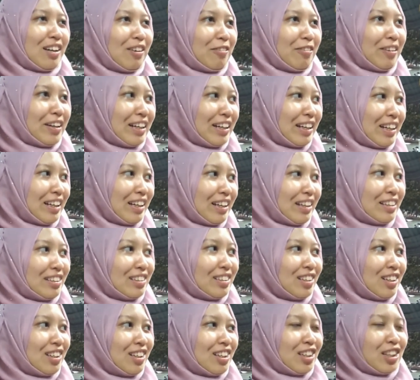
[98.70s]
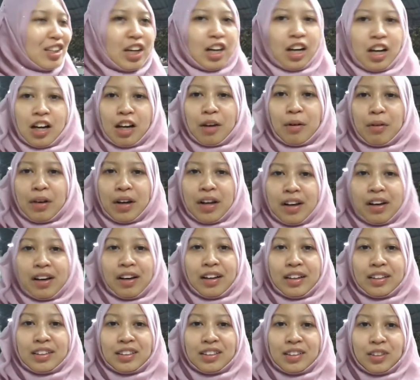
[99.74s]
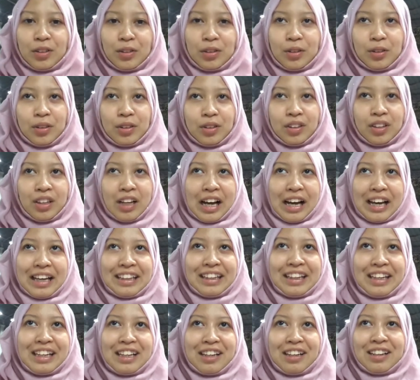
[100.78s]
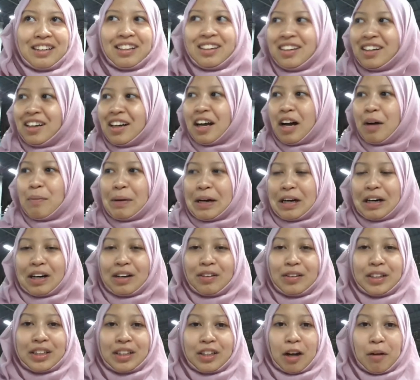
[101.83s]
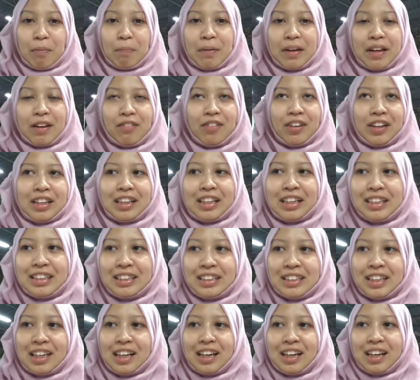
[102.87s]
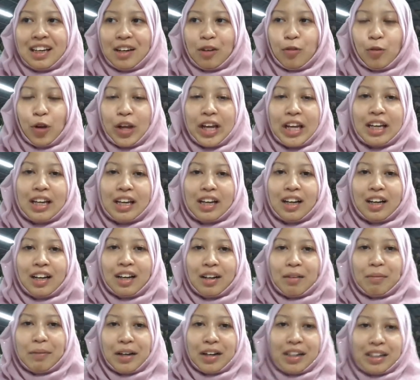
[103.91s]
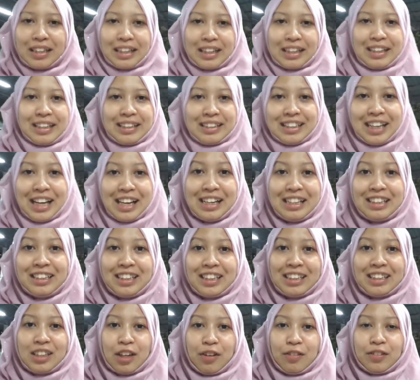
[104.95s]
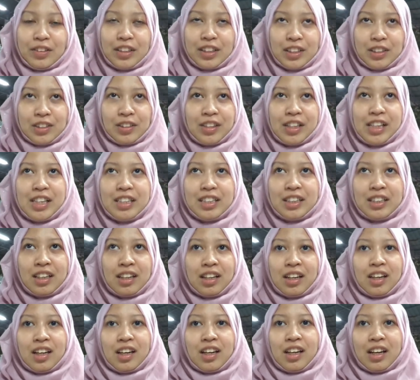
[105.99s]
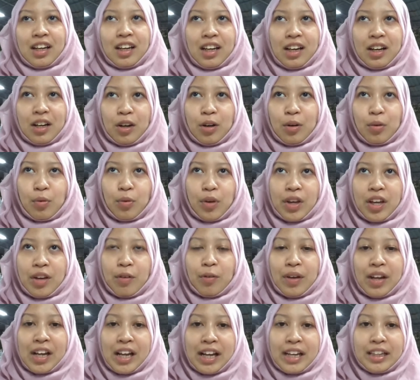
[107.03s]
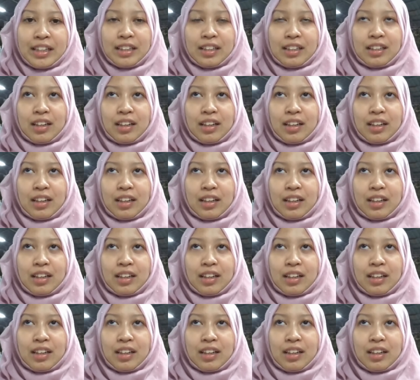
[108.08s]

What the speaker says: what else? Yeah, so I think about our topic for this week about the challenges of the students. We make